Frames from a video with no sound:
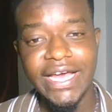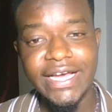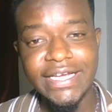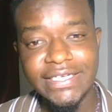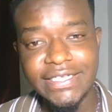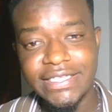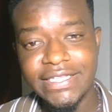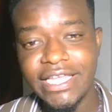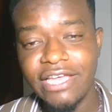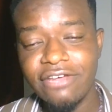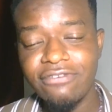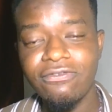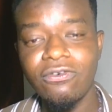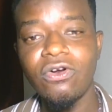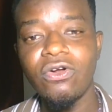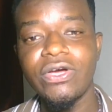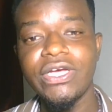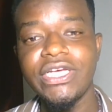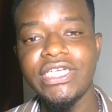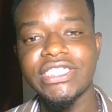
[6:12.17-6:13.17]
Did they
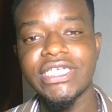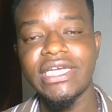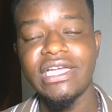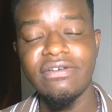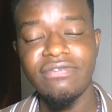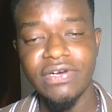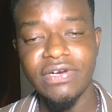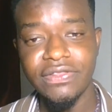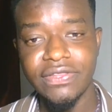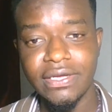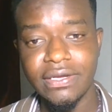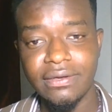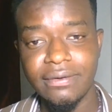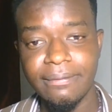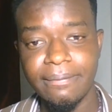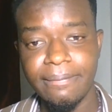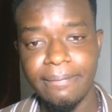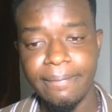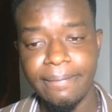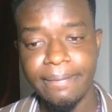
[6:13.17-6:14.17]
follow each and everything?
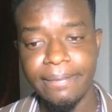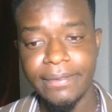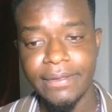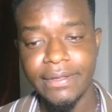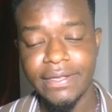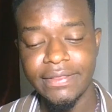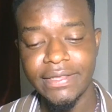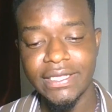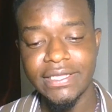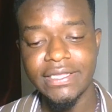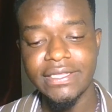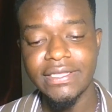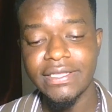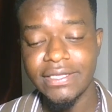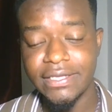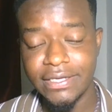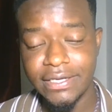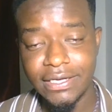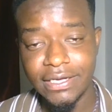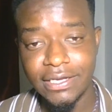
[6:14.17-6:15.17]
That
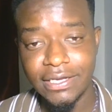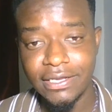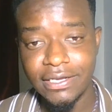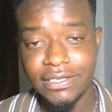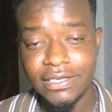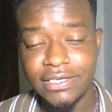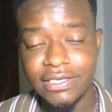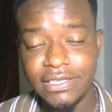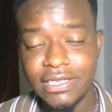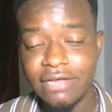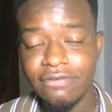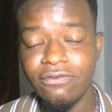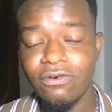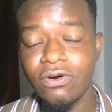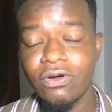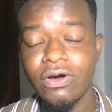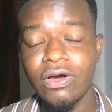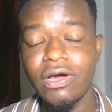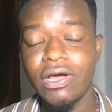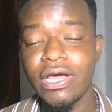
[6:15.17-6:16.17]
did they
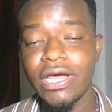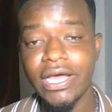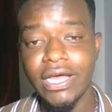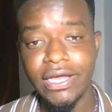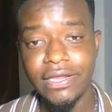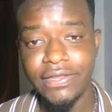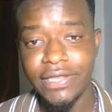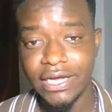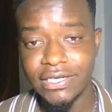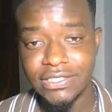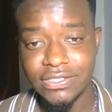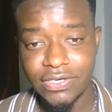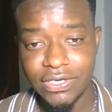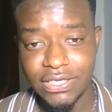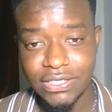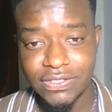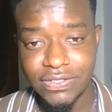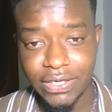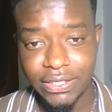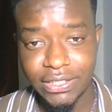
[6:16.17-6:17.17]
follow their trading
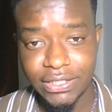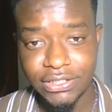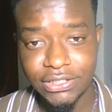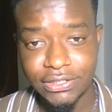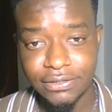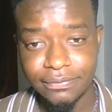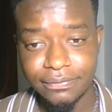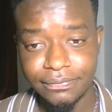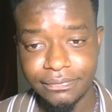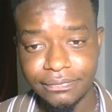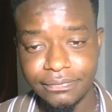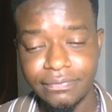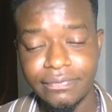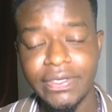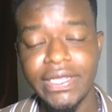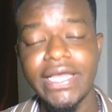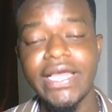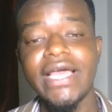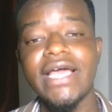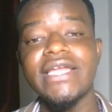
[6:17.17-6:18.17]
strategy?
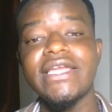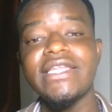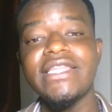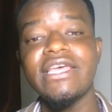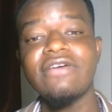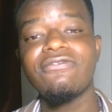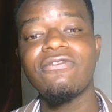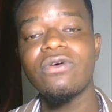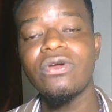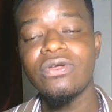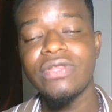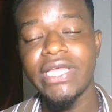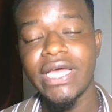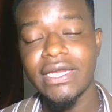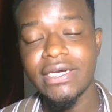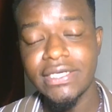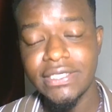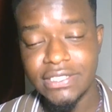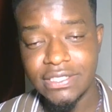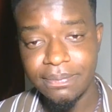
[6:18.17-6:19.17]
Did they follow their
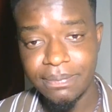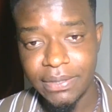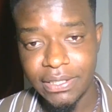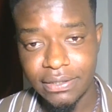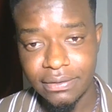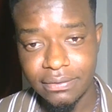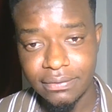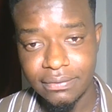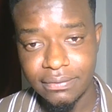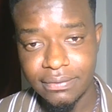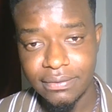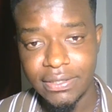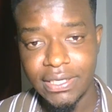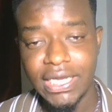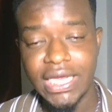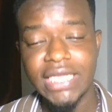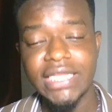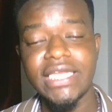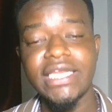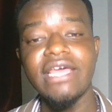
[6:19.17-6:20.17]
discipline?
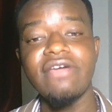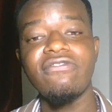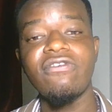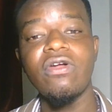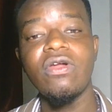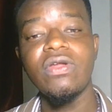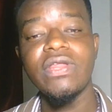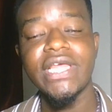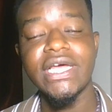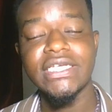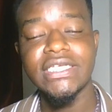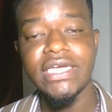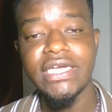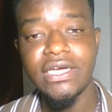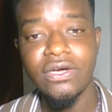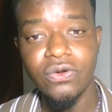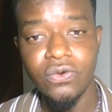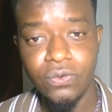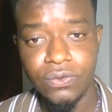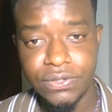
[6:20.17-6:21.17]
Did they follow their trading
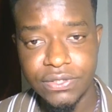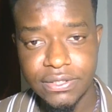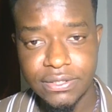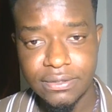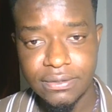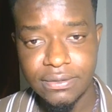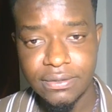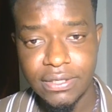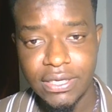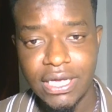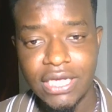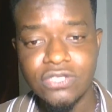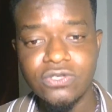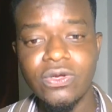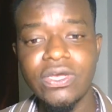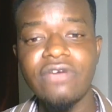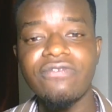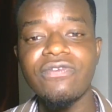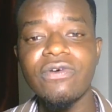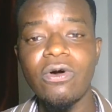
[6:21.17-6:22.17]
rules? So
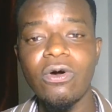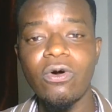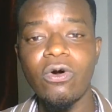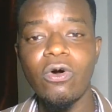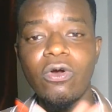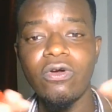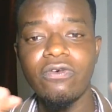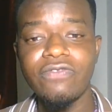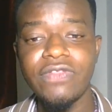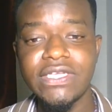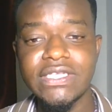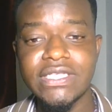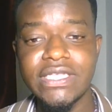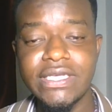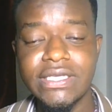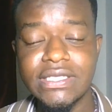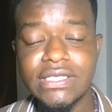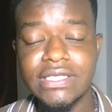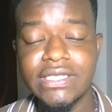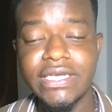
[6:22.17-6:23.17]
if all of these
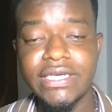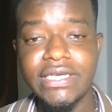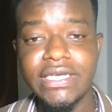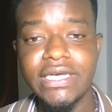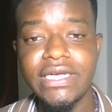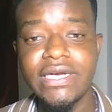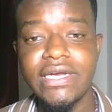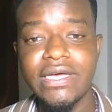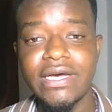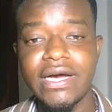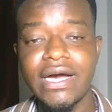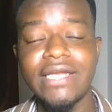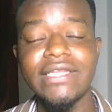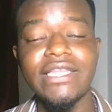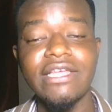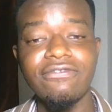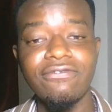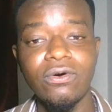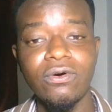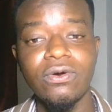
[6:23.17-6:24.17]
things they did and they
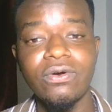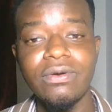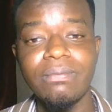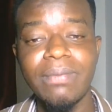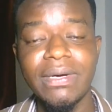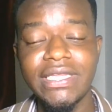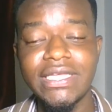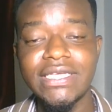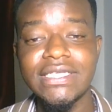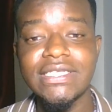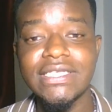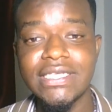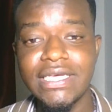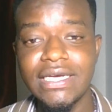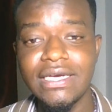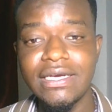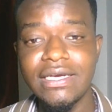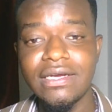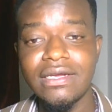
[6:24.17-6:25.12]
followed, but they still